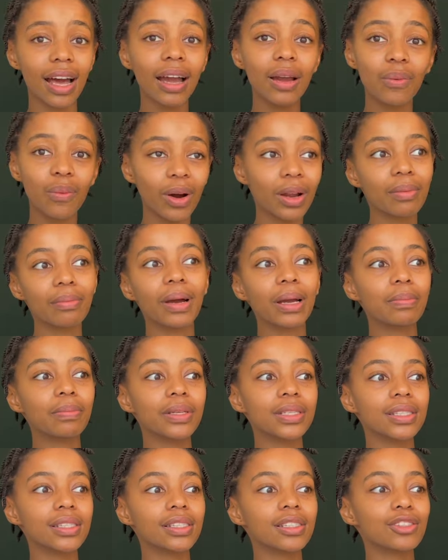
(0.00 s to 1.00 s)
I want my
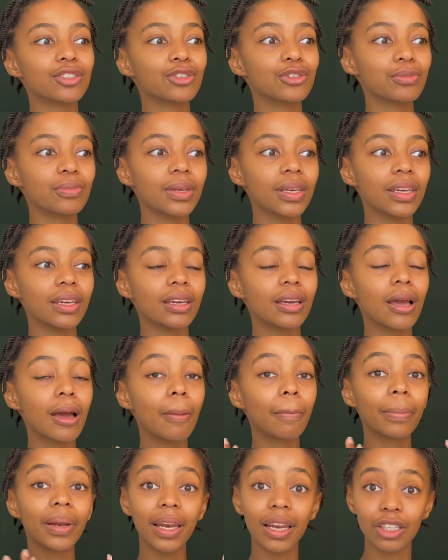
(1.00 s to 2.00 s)
business to be
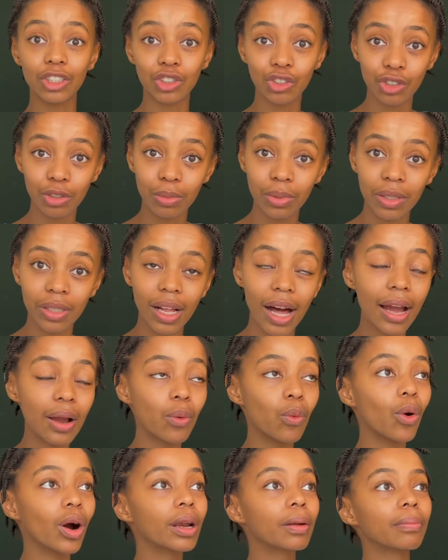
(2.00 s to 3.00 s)
pleasurable. I
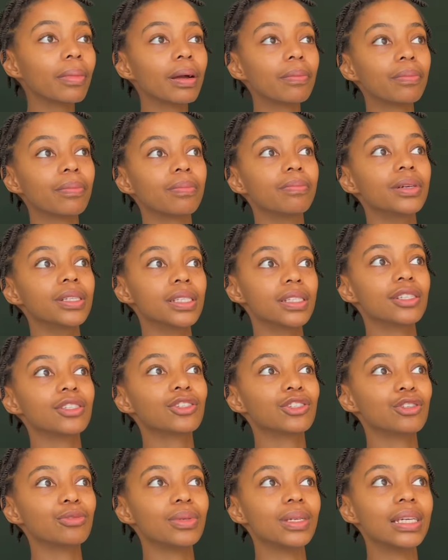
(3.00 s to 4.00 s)
want my business
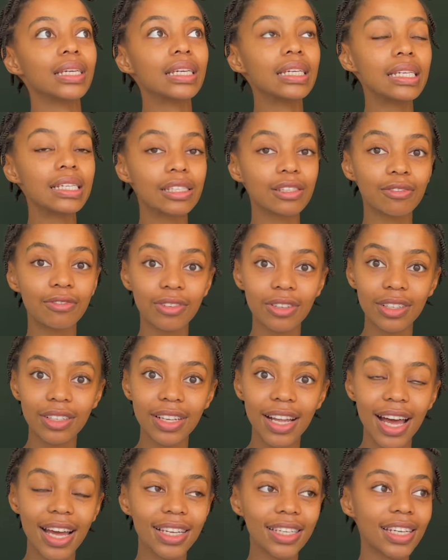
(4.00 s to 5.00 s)
to be easeful
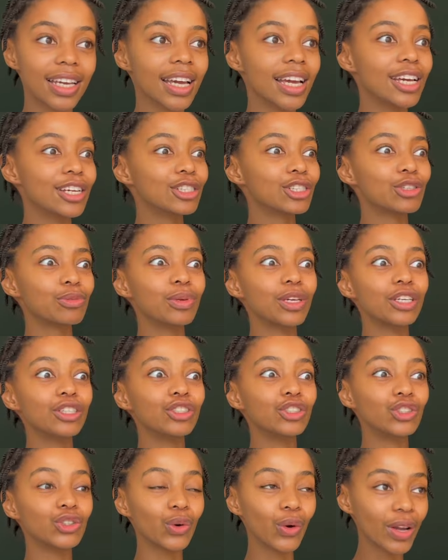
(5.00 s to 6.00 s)
and to be
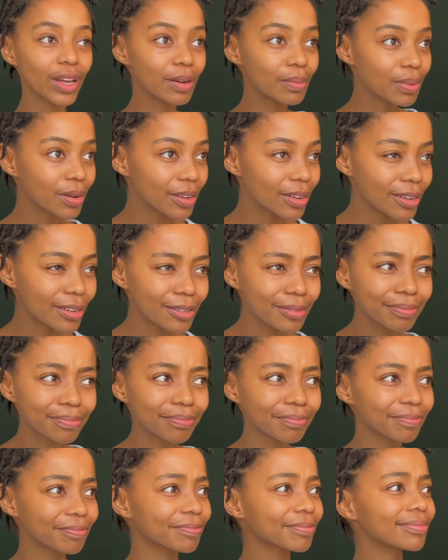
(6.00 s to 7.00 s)
enjoyable,
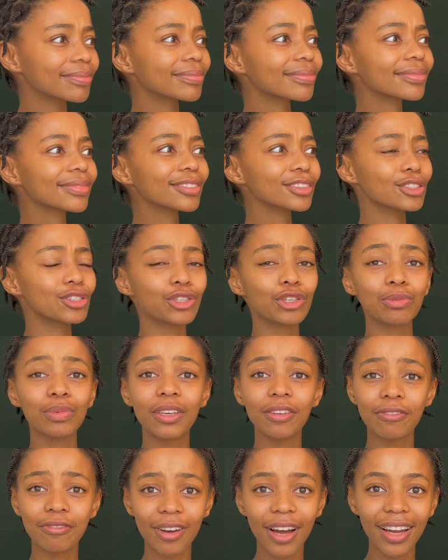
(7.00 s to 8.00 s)
to
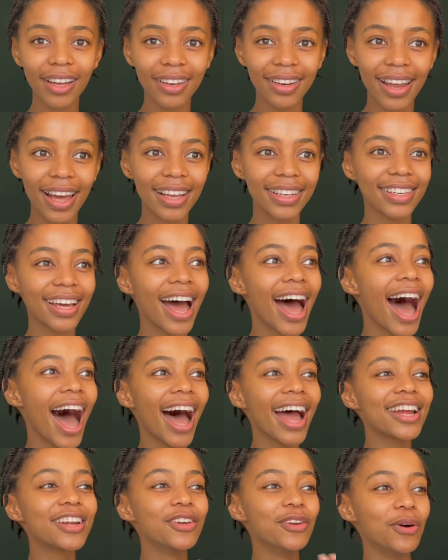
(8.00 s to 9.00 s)
be fun. And
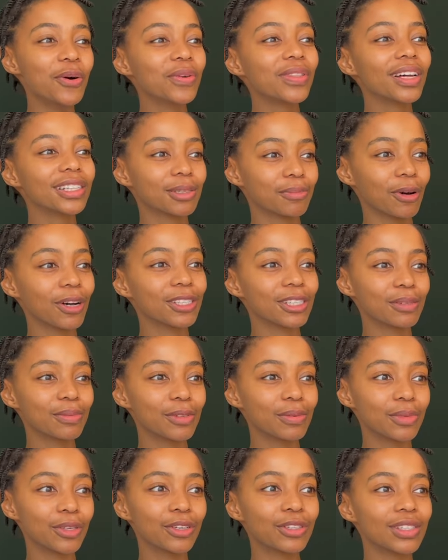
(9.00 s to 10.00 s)
I know that's
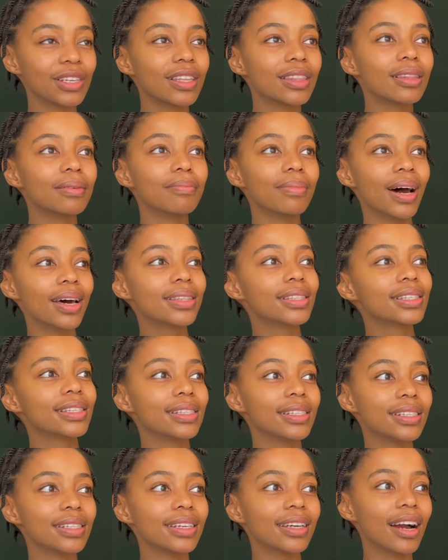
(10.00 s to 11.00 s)
possible because in the months
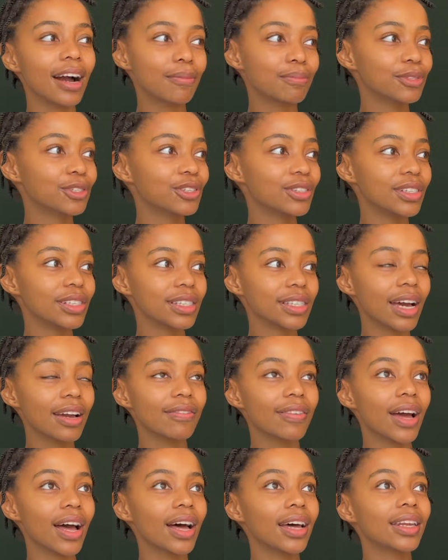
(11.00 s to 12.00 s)
leading up to this, I've
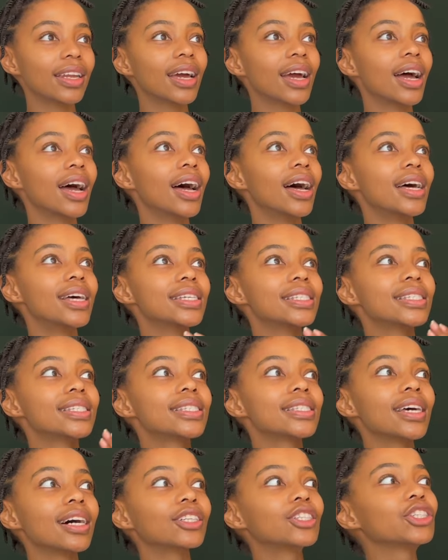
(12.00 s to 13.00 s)
had
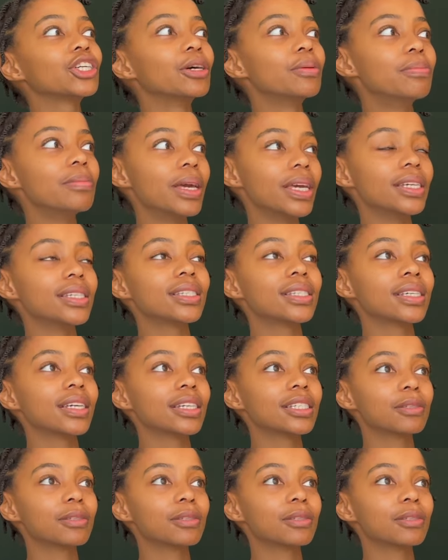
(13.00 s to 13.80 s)
such amazing